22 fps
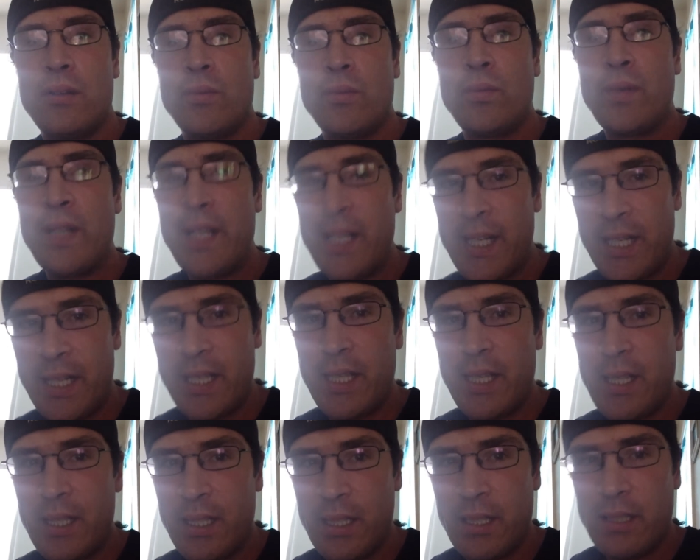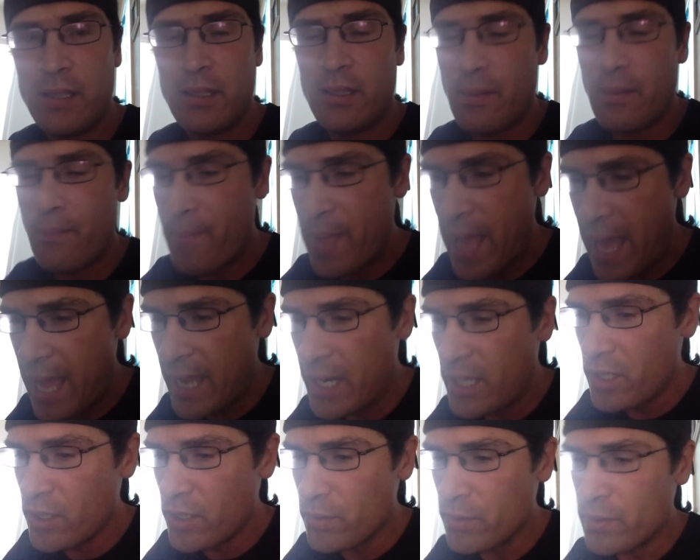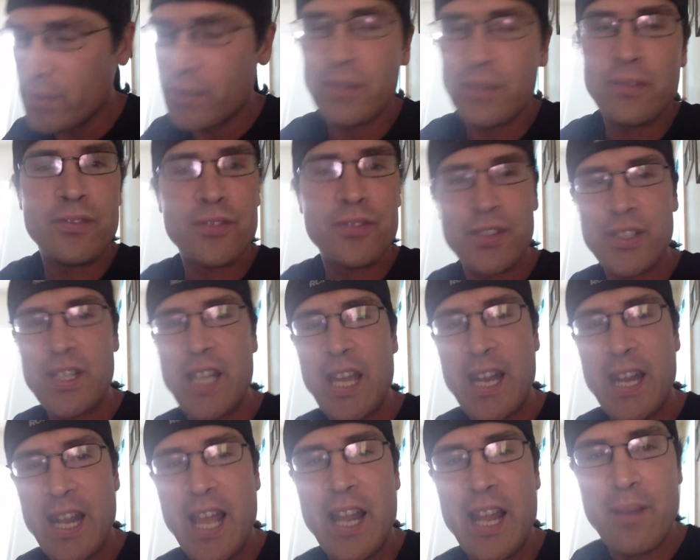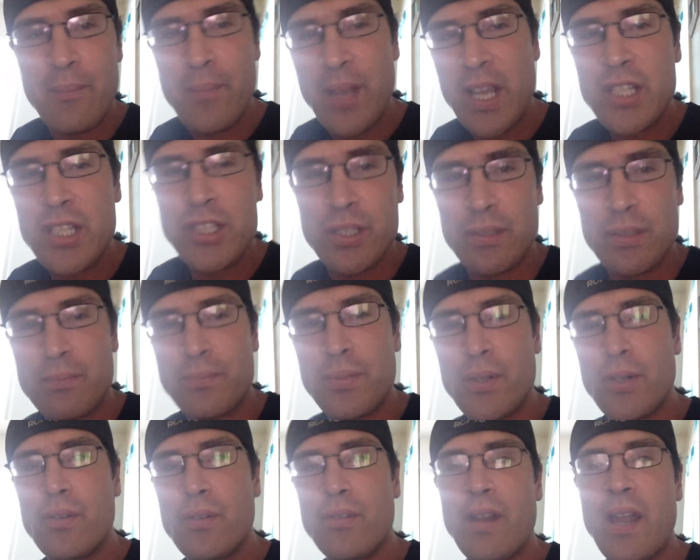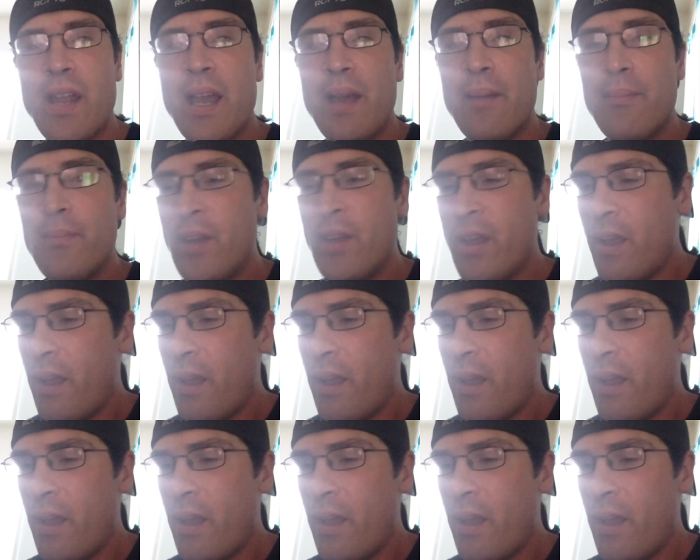reading the manual for that animation program,